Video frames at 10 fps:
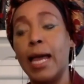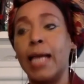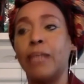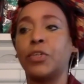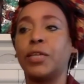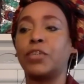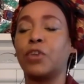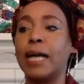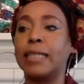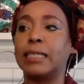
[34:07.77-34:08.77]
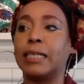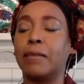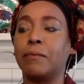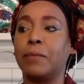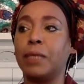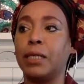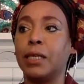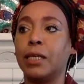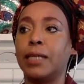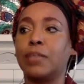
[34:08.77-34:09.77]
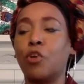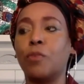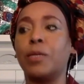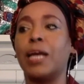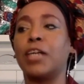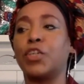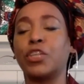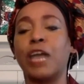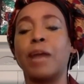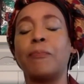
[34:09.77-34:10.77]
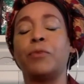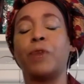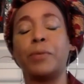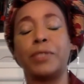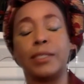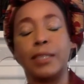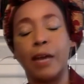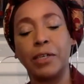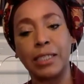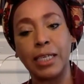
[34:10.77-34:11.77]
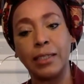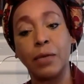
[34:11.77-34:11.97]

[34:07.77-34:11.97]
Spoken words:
And so they tried to get me, they told me I should not be representing Aristide.